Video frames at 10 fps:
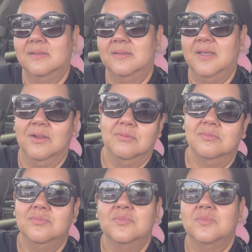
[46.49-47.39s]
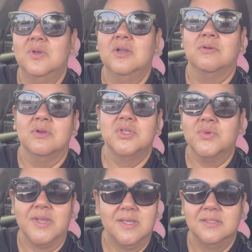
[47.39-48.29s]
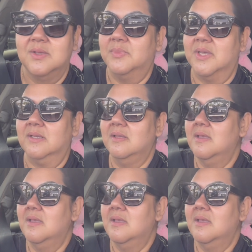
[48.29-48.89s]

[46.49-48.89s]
you know, a grocery, something.